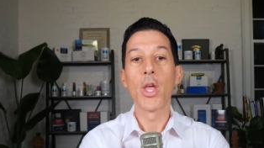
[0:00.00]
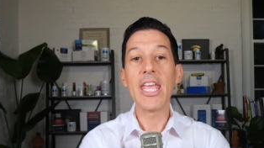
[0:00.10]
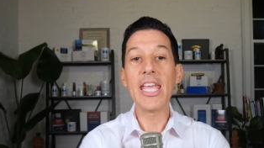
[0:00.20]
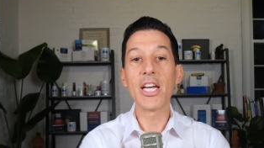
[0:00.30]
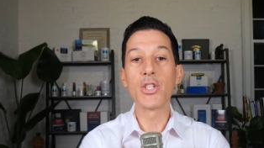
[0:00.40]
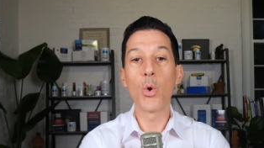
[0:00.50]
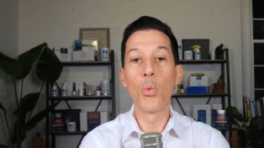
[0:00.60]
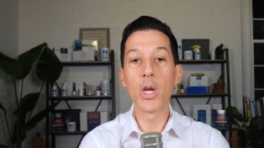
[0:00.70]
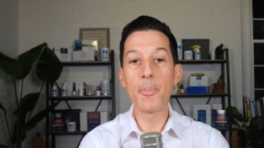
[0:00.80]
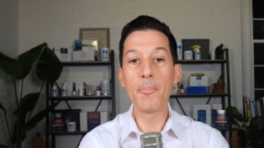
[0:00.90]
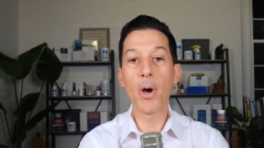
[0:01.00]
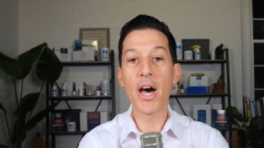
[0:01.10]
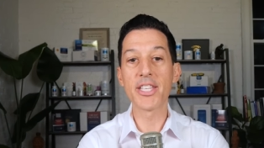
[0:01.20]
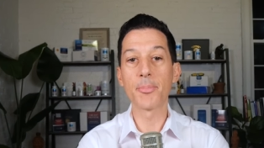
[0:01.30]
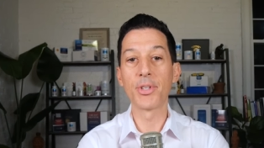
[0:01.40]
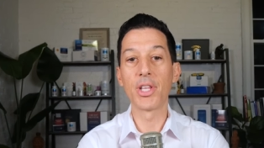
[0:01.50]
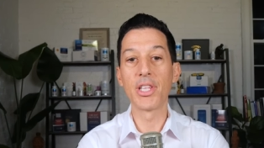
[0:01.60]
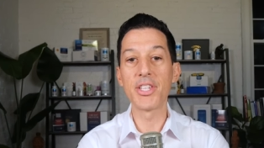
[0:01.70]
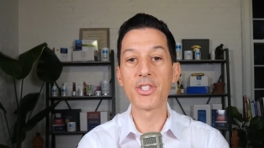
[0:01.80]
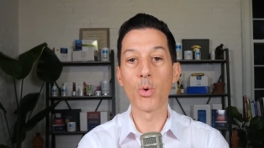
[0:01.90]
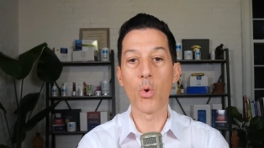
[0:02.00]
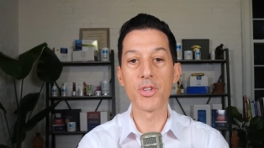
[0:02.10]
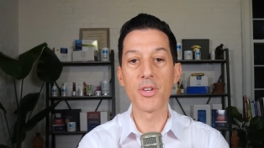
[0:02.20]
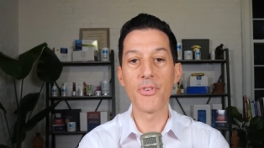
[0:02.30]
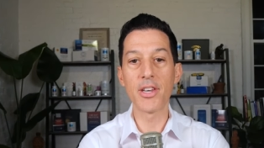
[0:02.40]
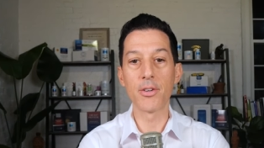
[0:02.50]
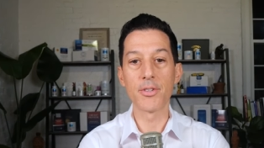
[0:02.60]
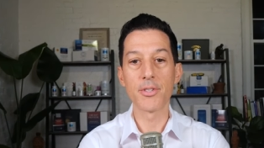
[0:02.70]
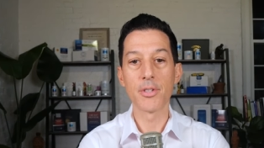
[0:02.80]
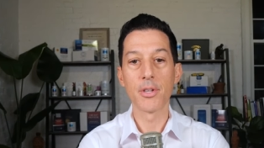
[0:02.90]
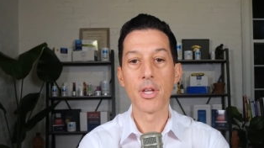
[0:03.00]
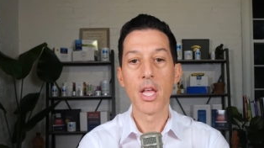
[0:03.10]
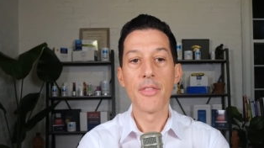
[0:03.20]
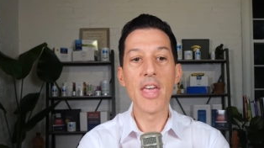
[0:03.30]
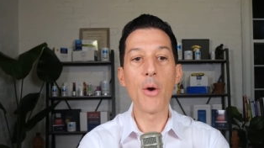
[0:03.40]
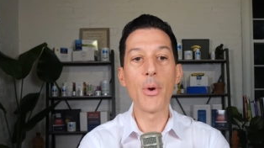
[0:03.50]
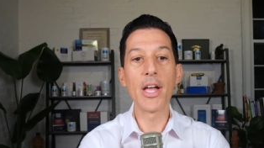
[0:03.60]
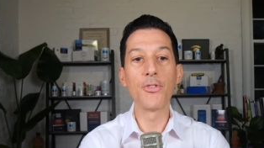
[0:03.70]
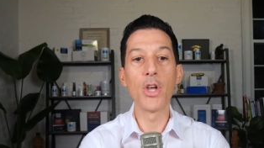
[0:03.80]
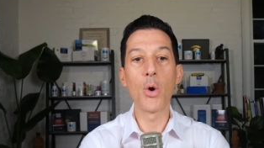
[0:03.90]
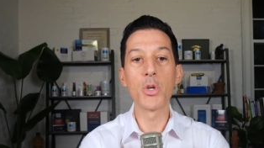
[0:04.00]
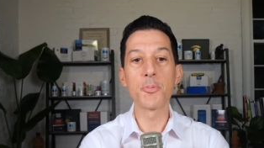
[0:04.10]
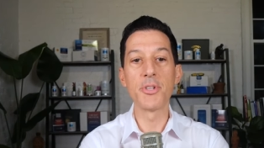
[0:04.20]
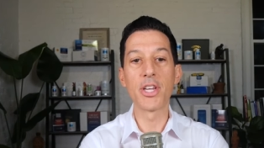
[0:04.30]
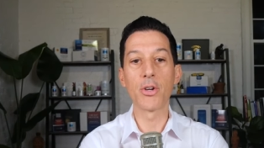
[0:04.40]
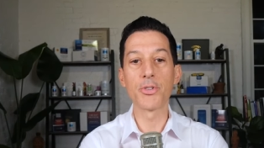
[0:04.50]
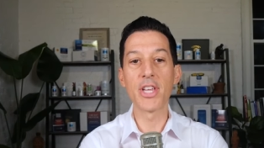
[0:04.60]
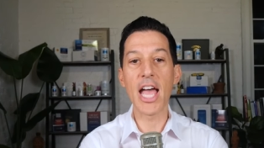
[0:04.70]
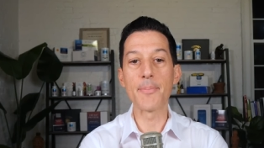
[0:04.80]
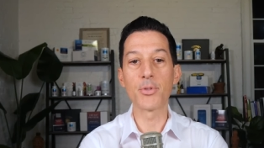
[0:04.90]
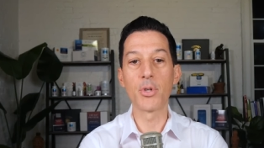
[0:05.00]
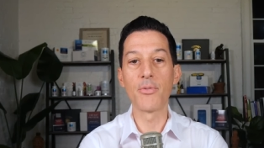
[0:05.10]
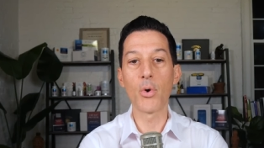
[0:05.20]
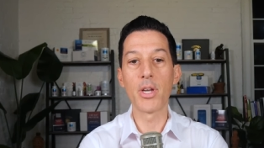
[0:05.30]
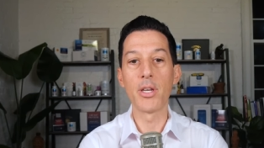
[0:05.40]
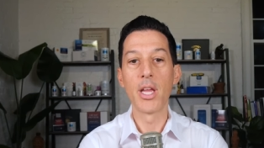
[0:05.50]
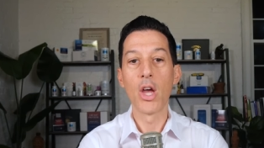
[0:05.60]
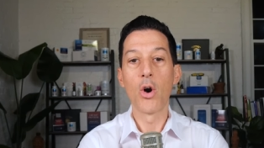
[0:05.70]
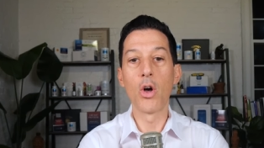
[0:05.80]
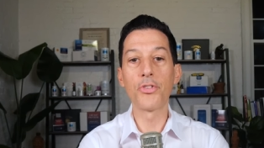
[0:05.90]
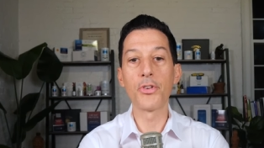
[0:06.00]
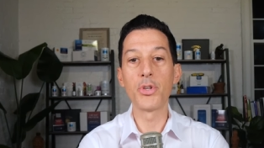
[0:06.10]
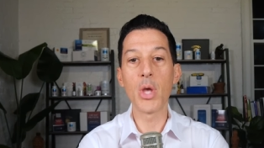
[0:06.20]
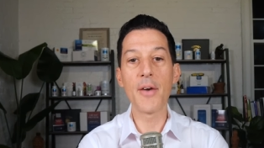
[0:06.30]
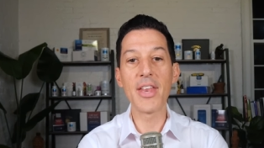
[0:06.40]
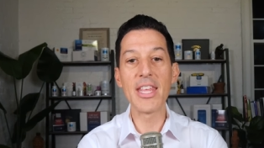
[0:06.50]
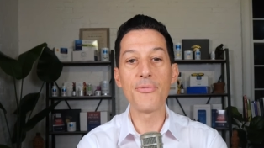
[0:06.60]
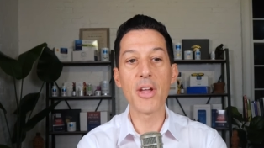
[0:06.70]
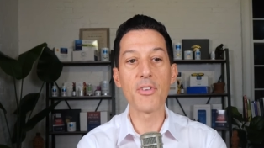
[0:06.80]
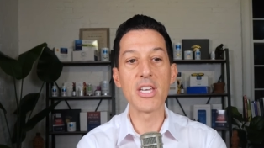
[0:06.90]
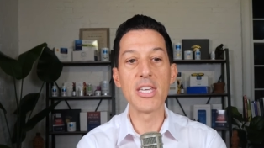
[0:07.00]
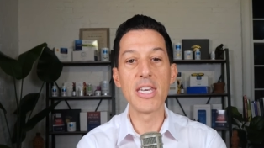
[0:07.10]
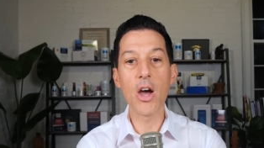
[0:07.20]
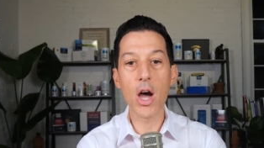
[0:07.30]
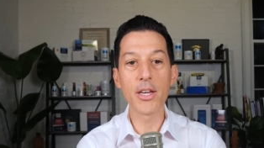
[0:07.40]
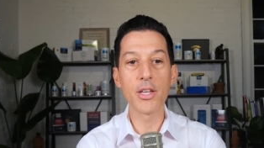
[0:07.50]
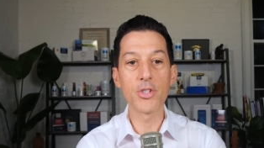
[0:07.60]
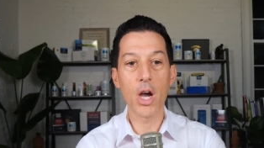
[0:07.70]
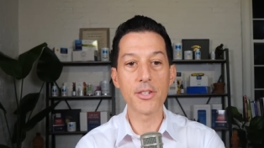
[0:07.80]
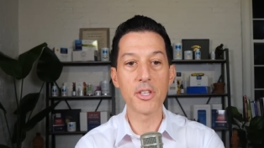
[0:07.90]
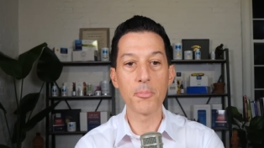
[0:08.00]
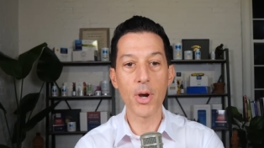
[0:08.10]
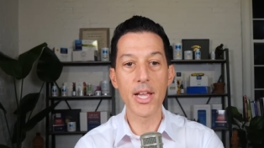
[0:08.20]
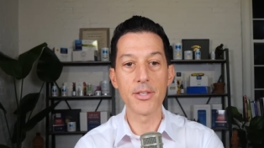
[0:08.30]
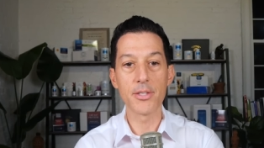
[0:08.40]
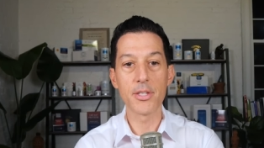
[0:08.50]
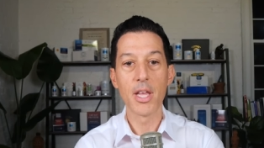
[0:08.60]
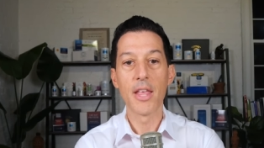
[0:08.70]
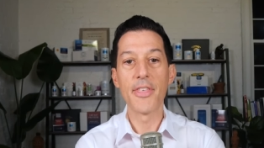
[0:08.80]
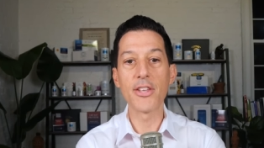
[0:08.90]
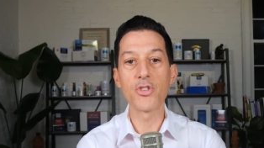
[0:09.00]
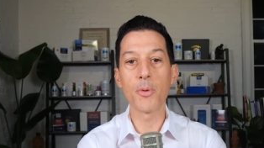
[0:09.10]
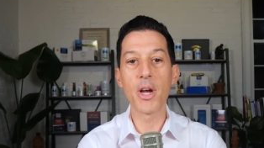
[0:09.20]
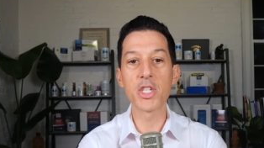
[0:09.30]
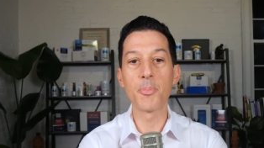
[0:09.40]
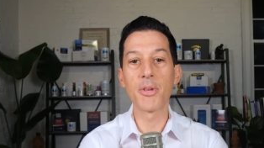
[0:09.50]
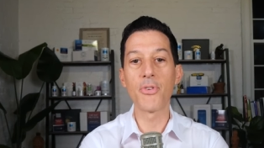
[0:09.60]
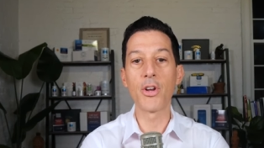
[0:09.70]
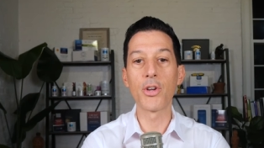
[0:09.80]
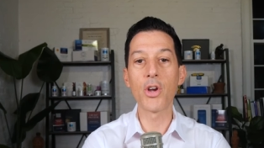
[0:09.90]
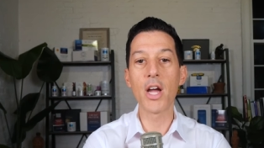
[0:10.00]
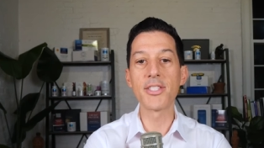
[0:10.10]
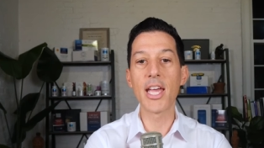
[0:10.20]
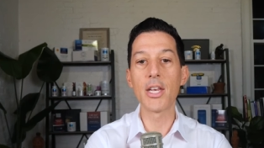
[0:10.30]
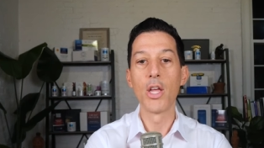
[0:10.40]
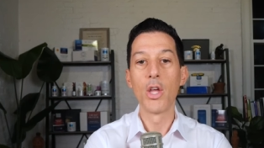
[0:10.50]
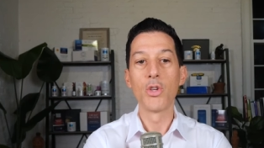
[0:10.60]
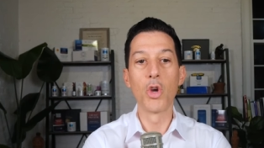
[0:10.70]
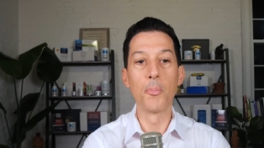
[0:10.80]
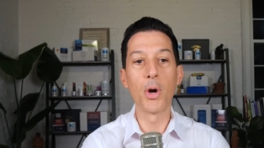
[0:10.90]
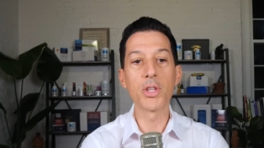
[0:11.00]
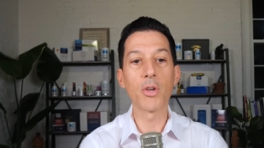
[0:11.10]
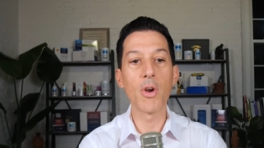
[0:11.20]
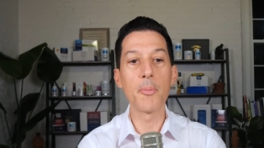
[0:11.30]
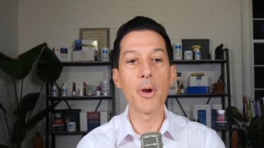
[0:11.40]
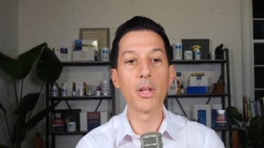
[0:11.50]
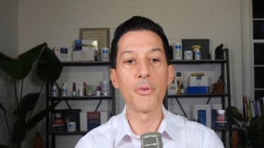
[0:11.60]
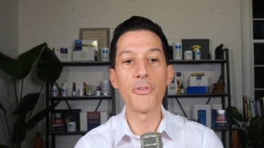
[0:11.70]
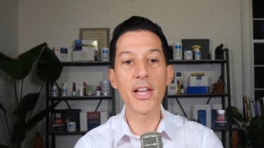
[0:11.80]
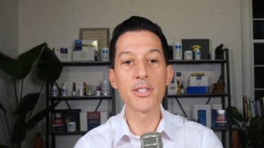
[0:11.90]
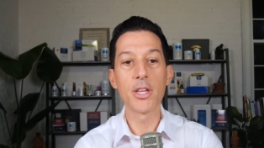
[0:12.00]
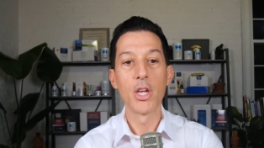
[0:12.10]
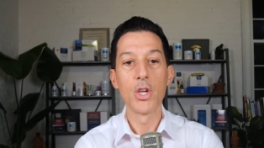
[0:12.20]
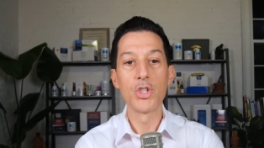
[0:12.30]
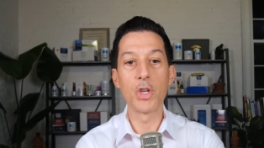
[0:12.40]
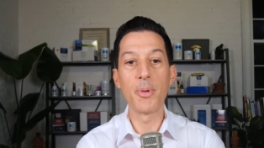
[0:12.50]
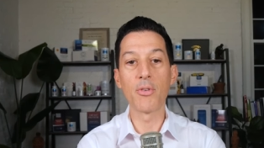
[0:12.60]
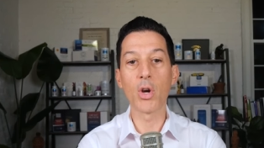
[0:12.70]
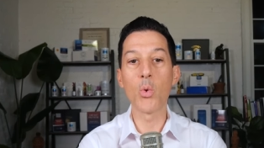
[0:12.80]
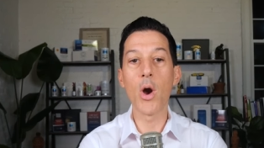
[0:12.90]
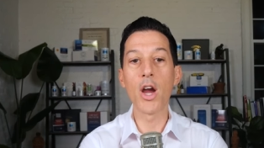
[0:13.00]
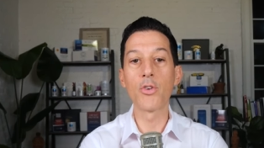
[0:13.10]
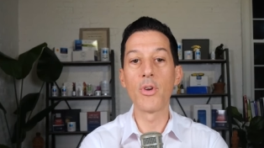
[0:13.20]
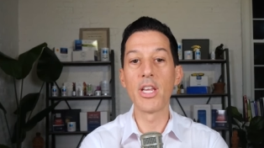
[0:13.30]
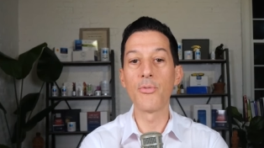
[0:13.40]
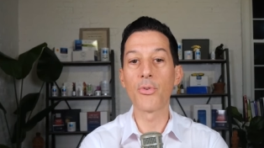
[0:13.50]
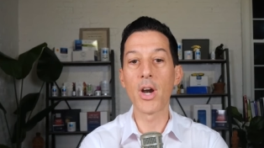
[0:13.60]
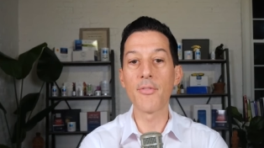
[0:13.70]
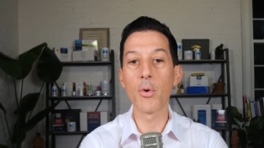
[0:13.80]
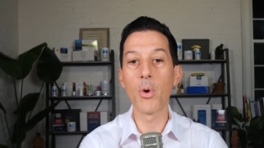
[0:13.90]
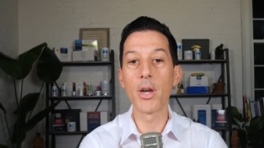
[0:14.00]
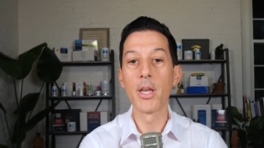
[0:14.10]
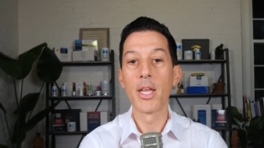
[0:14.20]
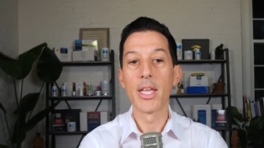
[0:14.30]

And would it be possible to list the worst offenders? That way I'll know which materials to absolutely avoid. Also, do you have any favorite non-toxic brands? Thank you so much. Big fan of your content. Your book, The Rain Barrel Effect, should be required reading for everyone.